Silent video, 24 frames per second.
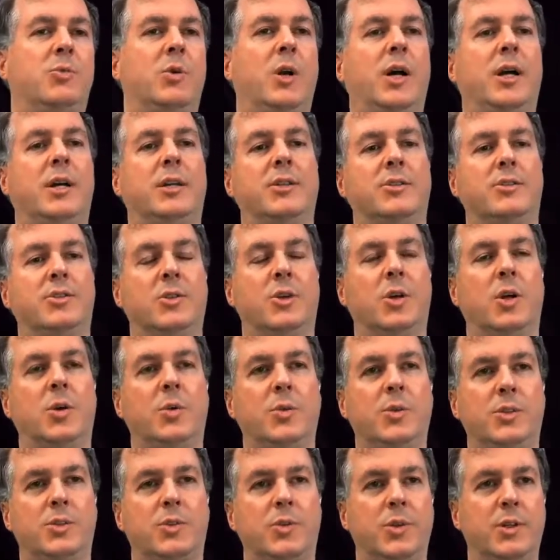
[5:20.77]
rockets are
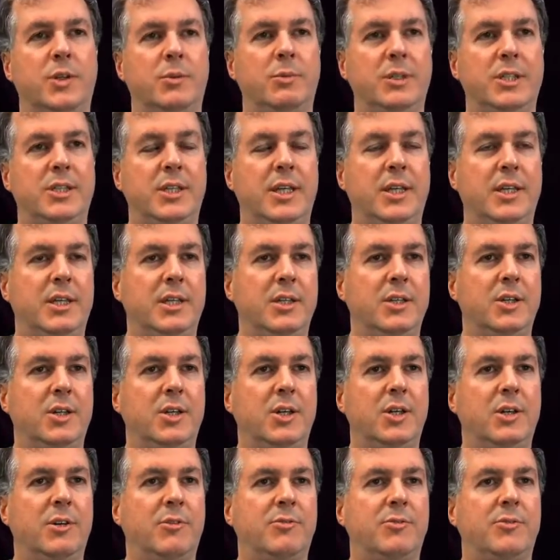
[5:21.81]
always going to be taking
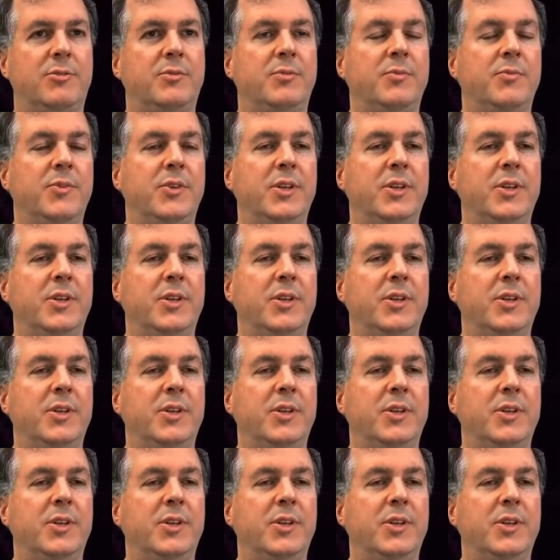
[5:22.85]
off